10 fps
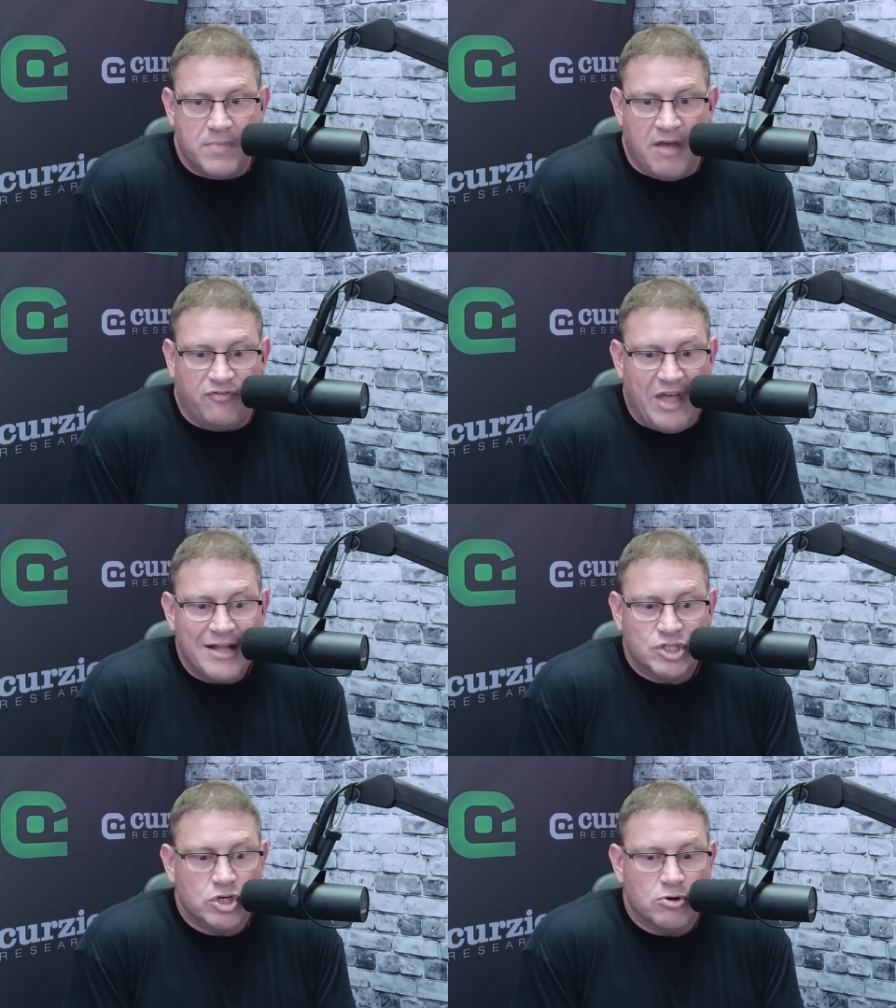if
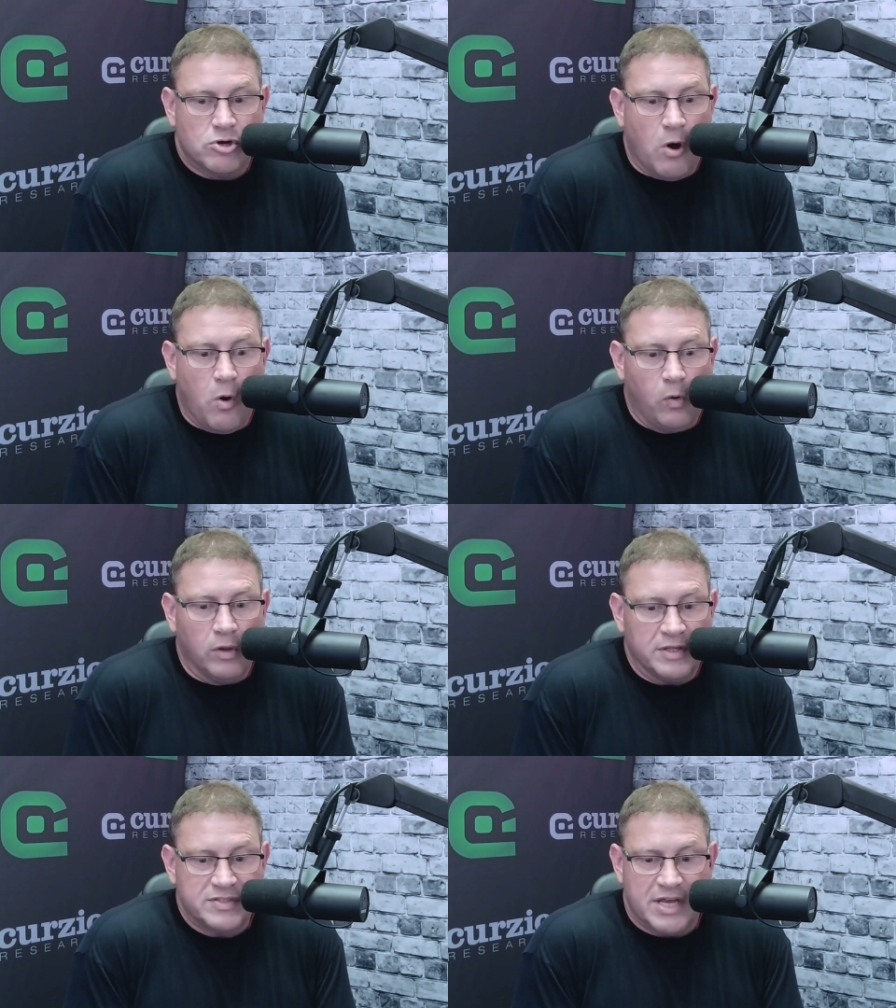that's your goal,
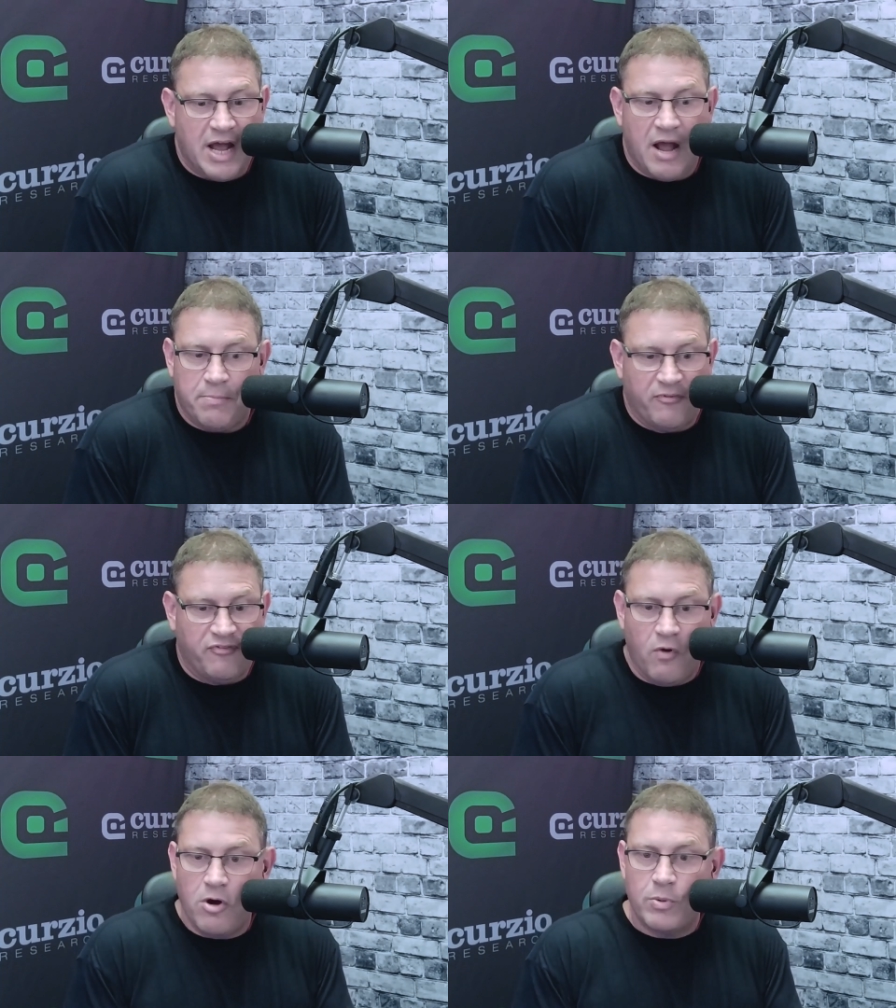and saying uh,
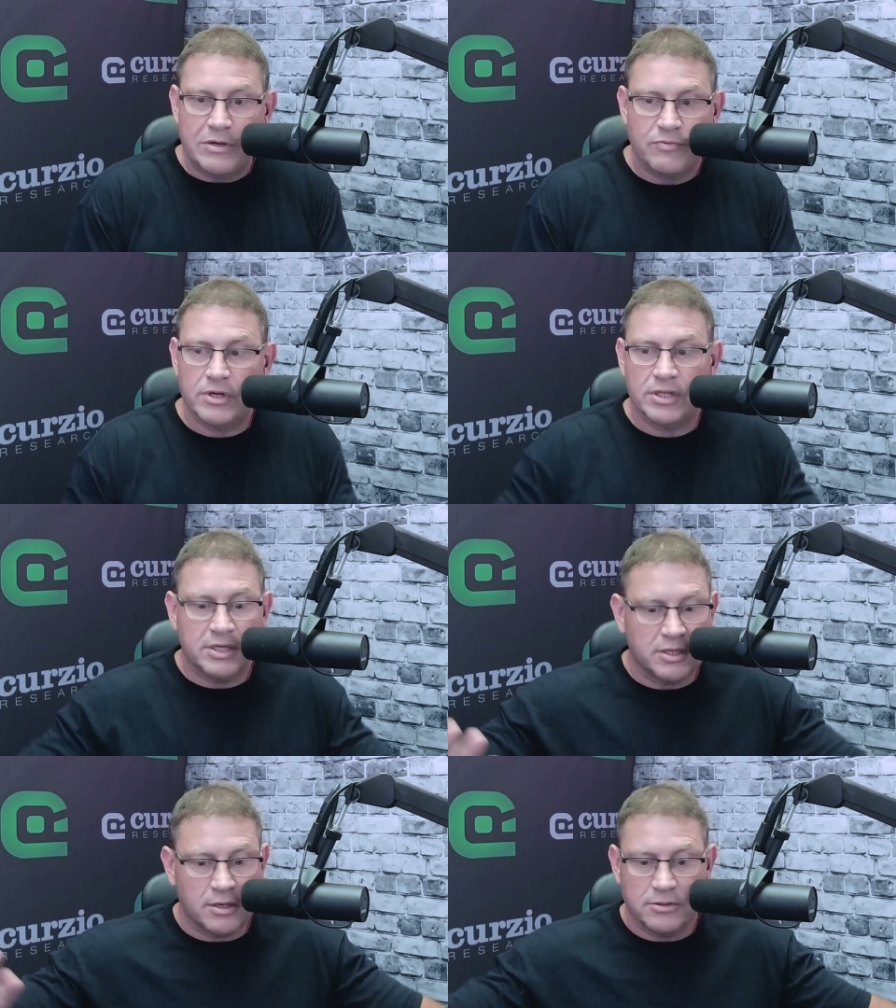before we
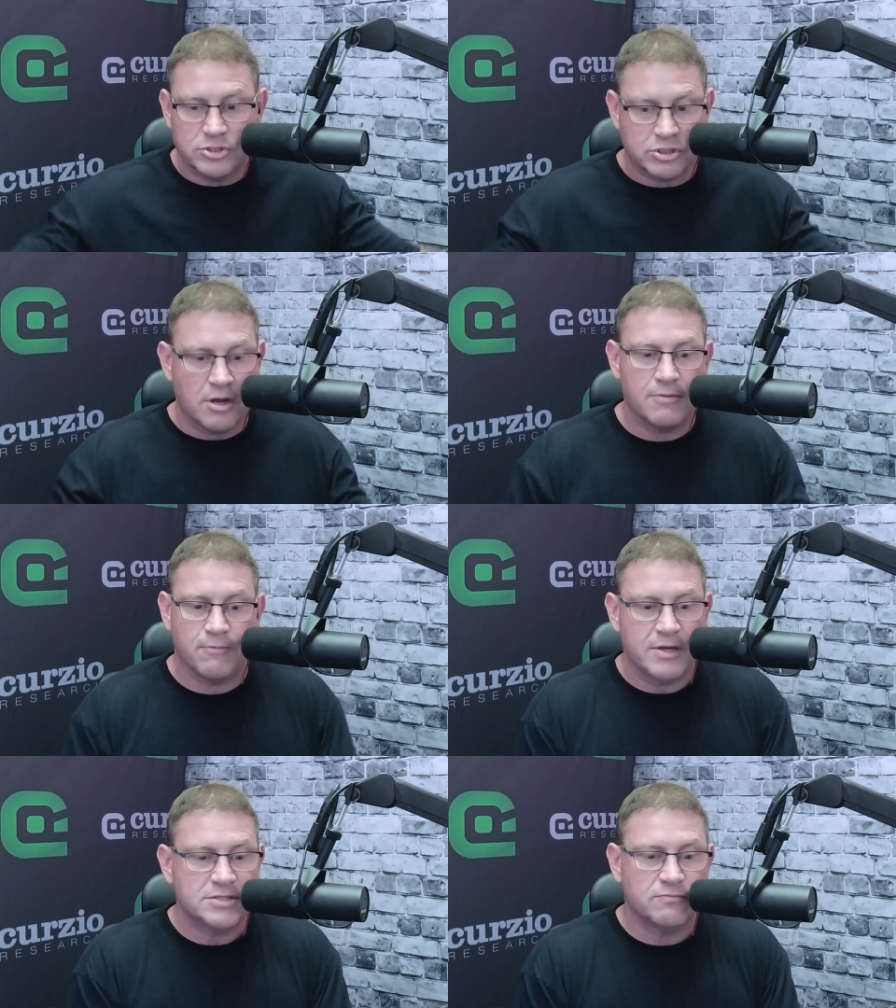really, you know, start
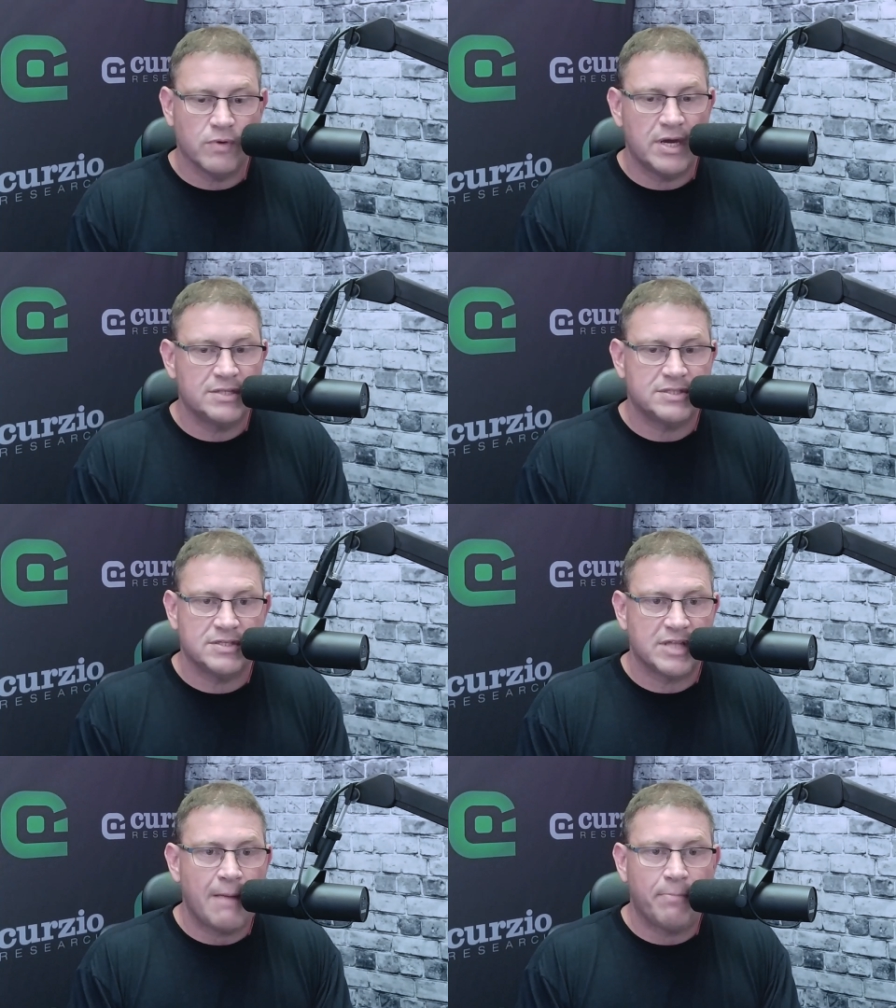raising rates and
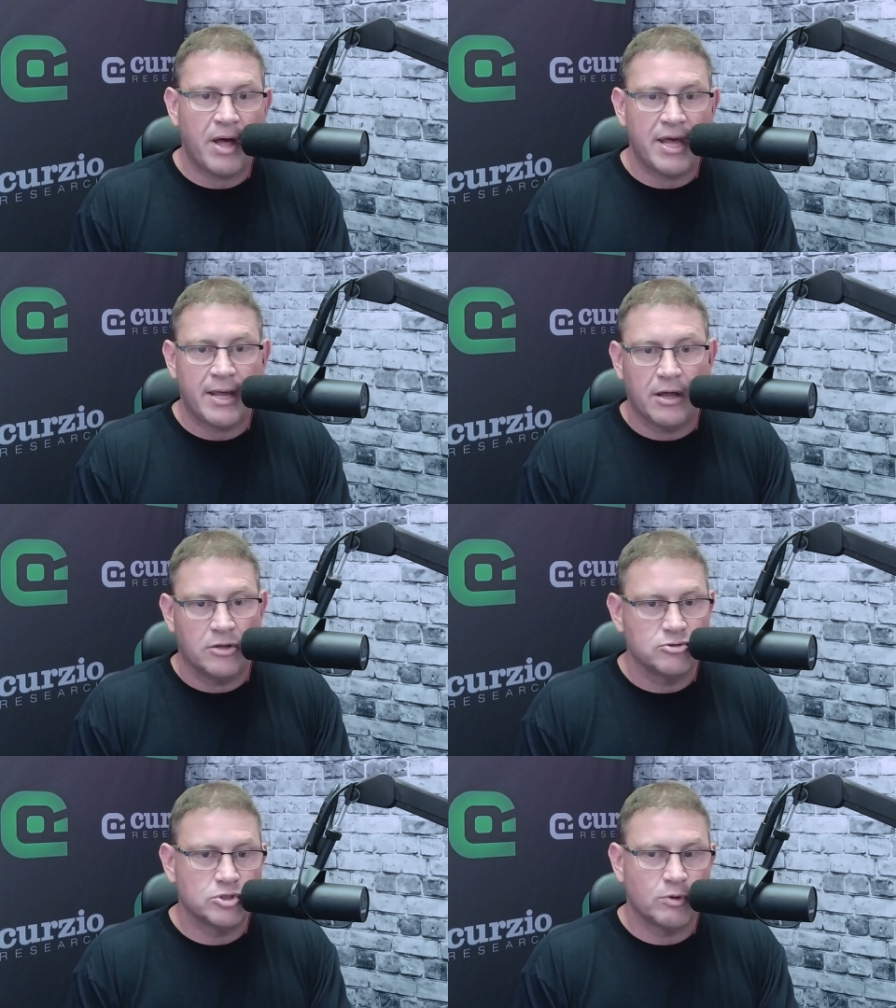stop buying
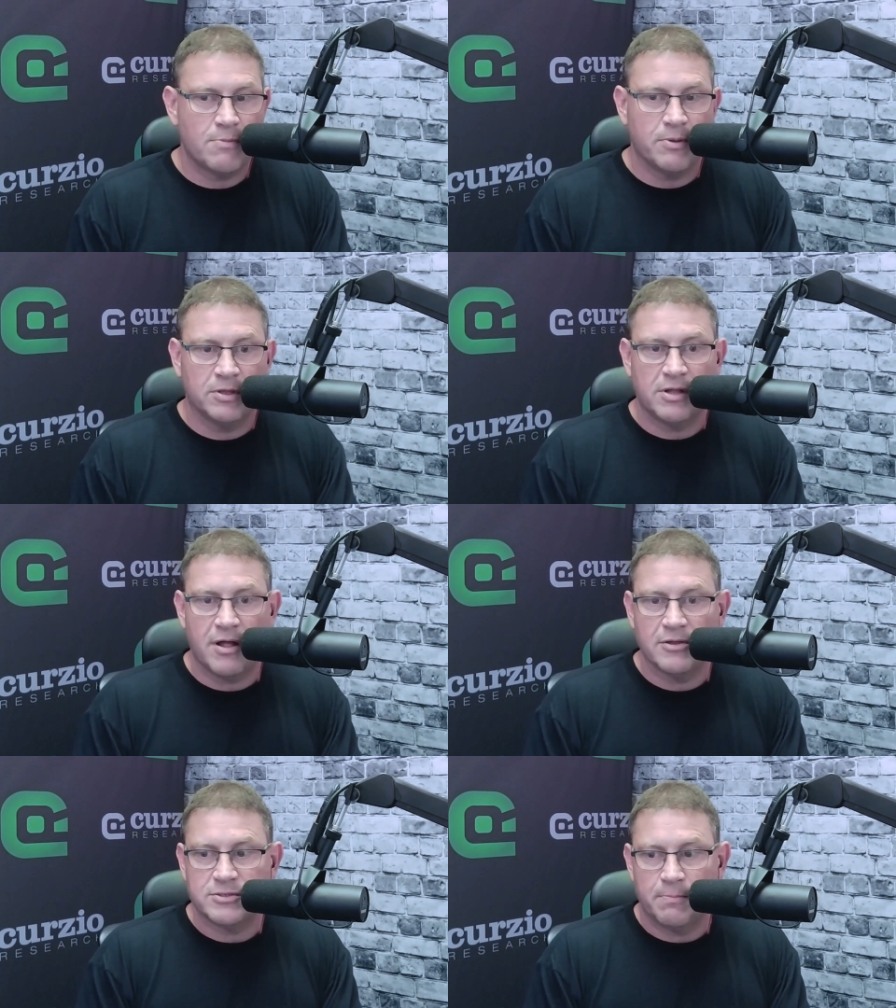$120 billion
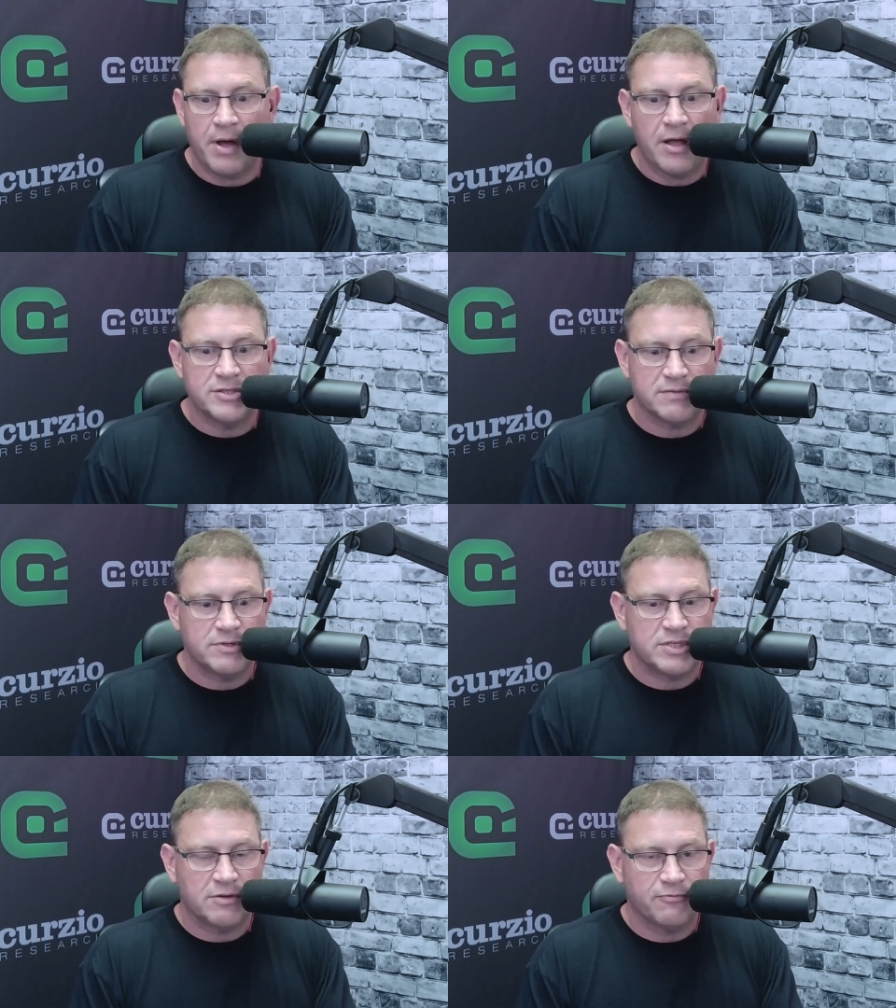in bonds every
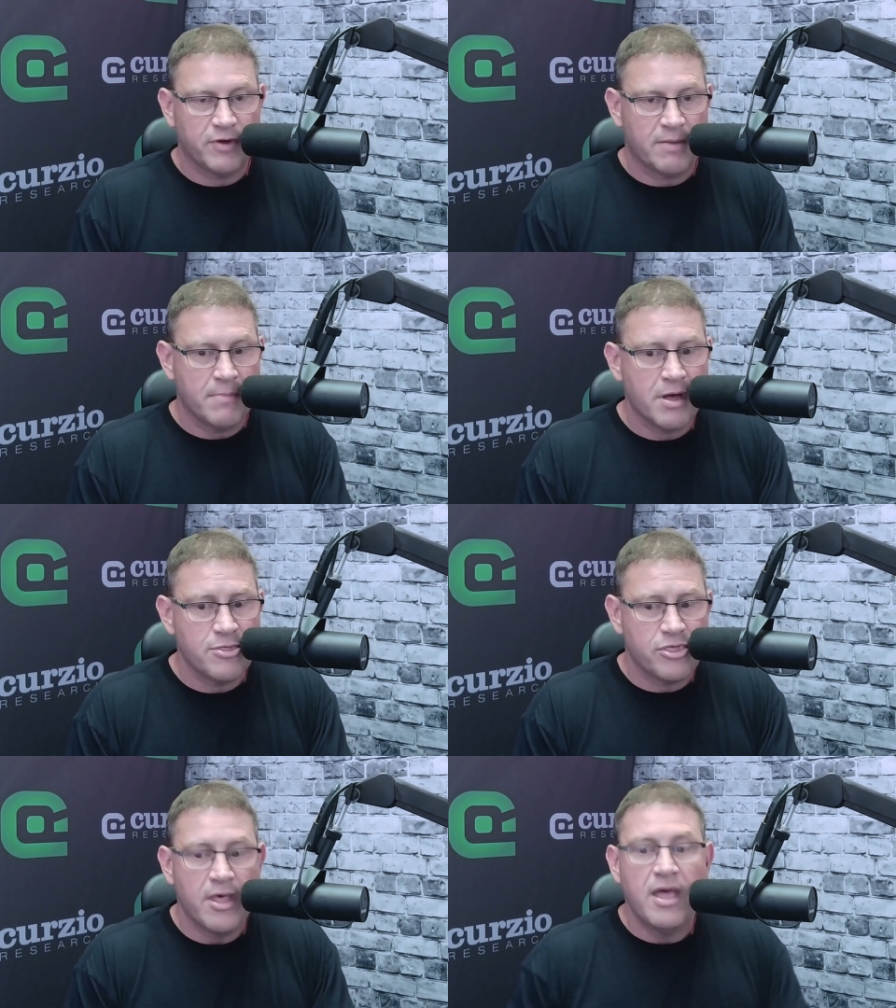single freaking month